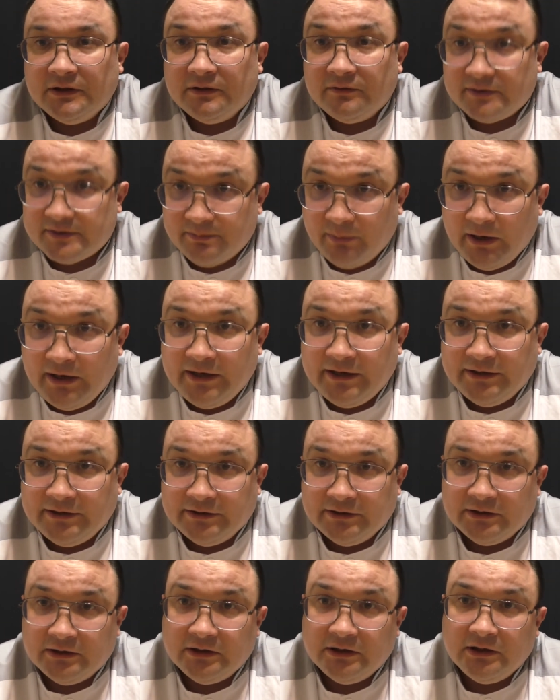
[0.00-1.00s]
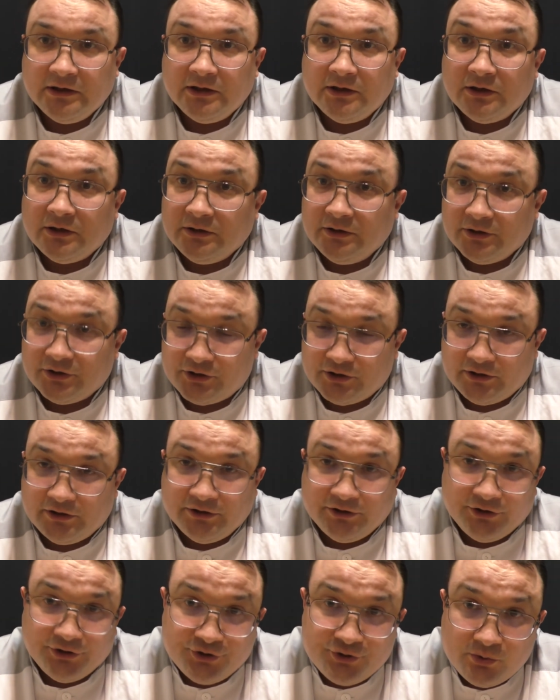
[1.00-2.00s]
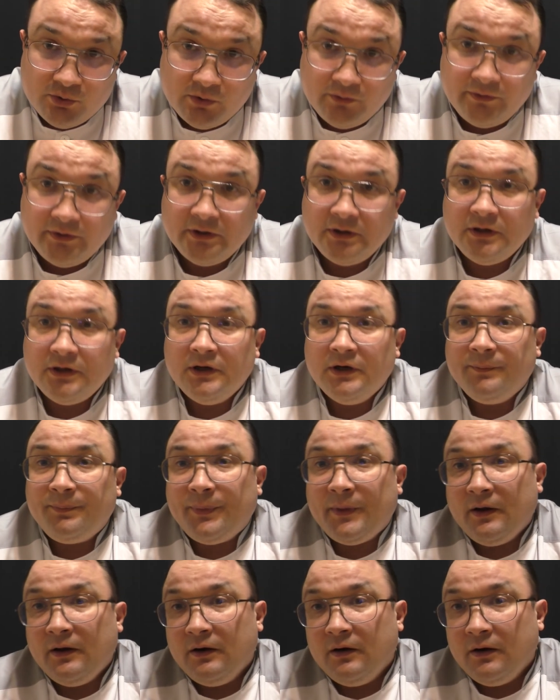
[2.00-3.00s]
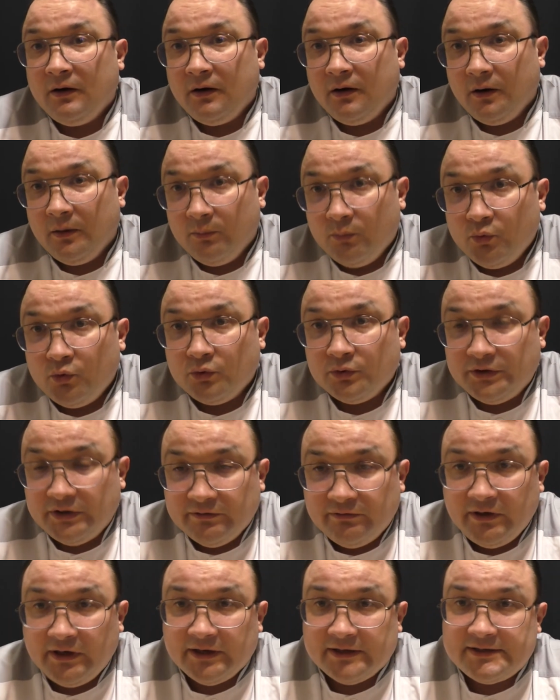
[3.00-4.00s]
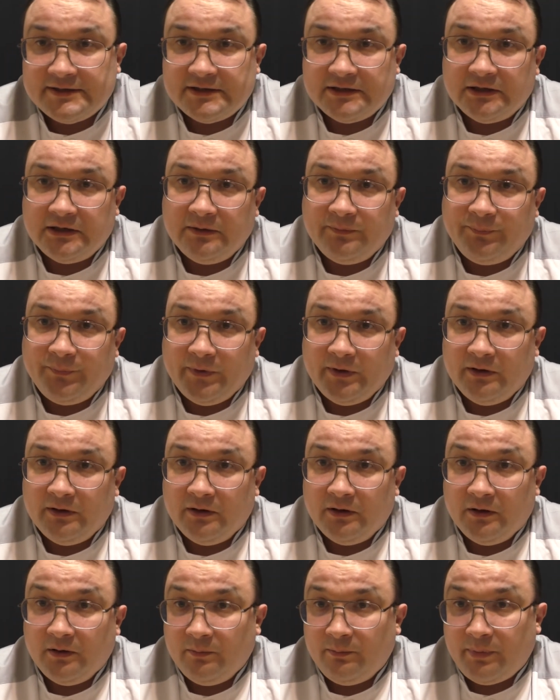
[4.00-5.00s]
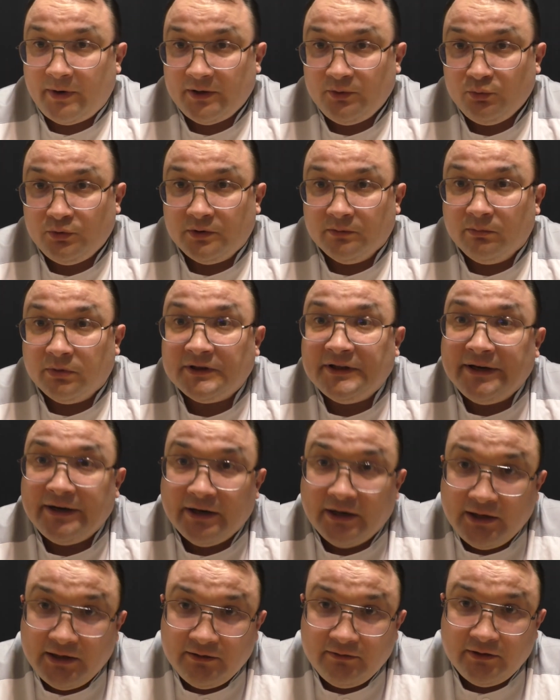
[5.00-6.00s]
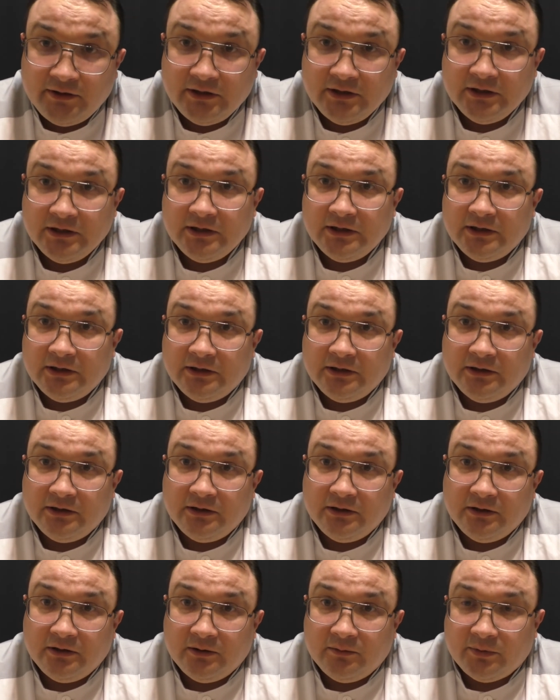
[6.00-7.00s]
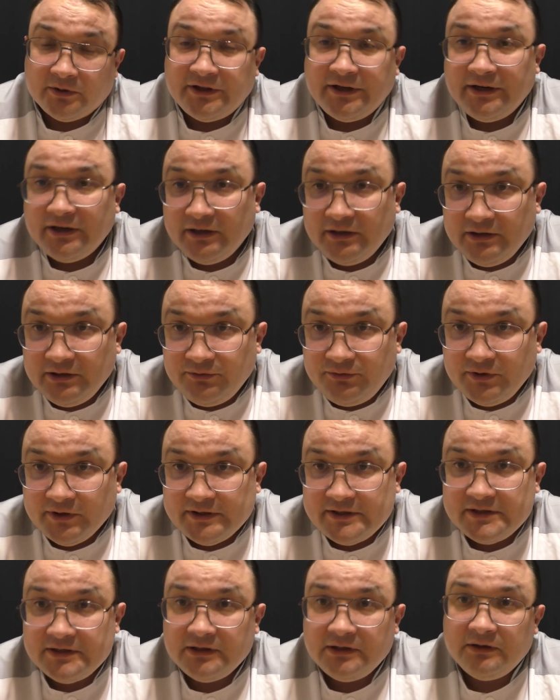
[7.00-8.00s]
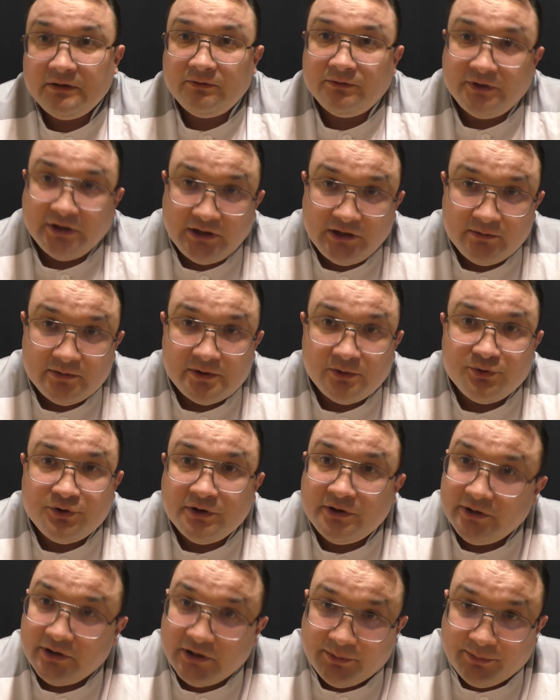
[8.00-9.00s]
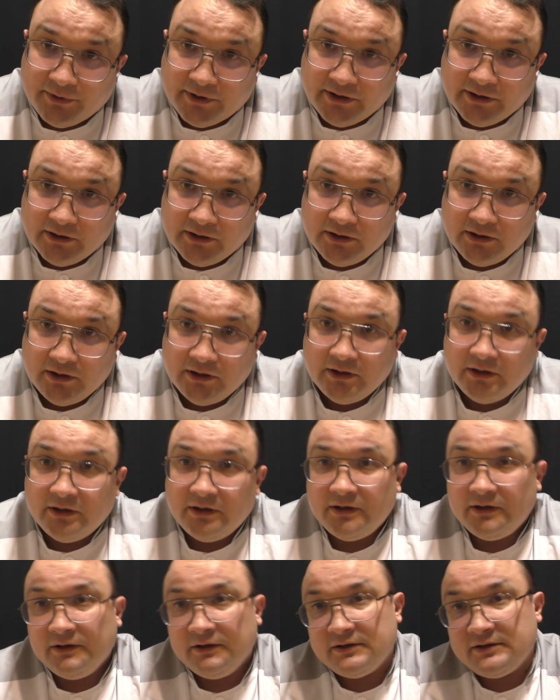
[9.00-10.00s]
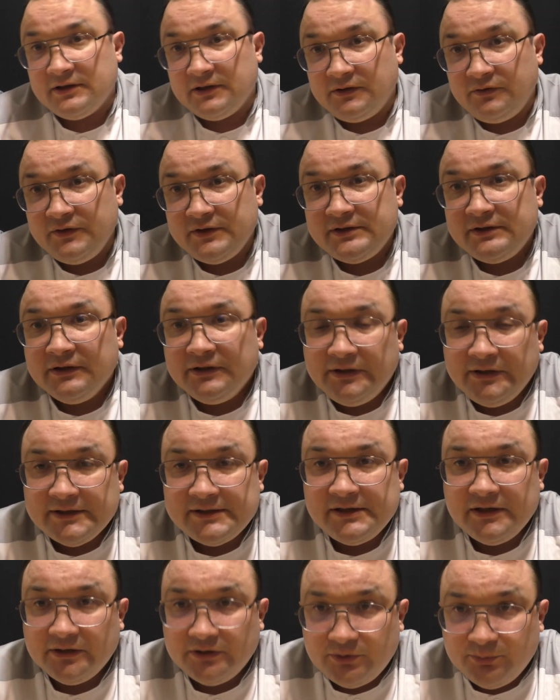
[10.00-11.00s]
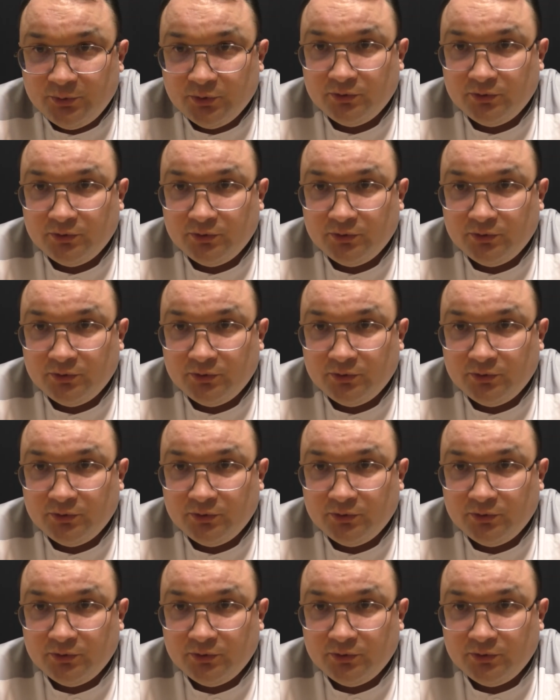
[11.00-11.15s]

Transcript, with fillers: In this case, these are fungi. So, if antibiotics do not help for a long time, then you need to do a detailed examination and to find out the cause of such skin changes.